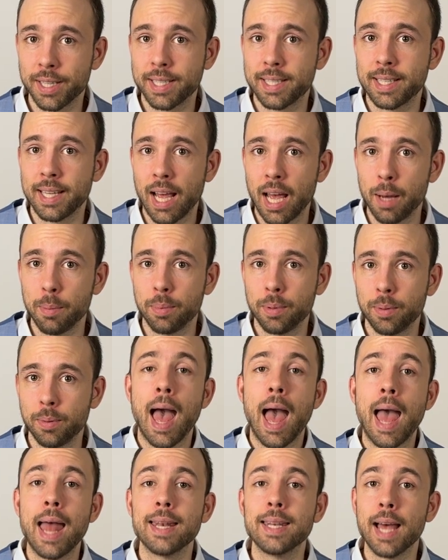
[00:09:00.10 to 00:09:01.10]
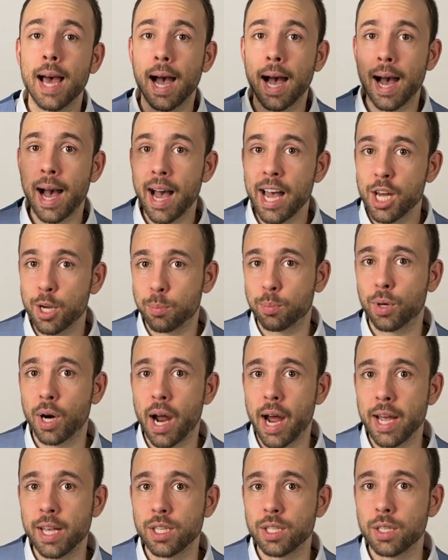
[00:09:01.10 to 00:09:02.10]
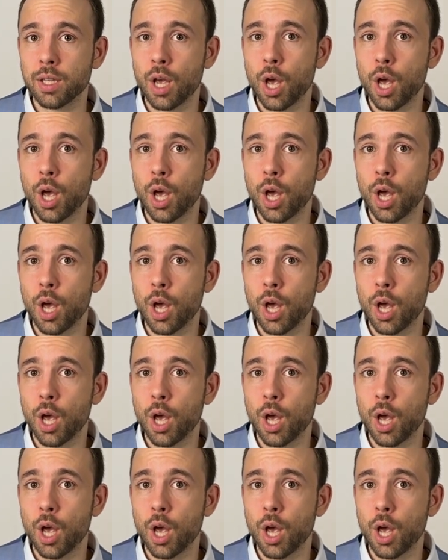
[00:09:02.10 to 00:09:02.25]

step at the higher price,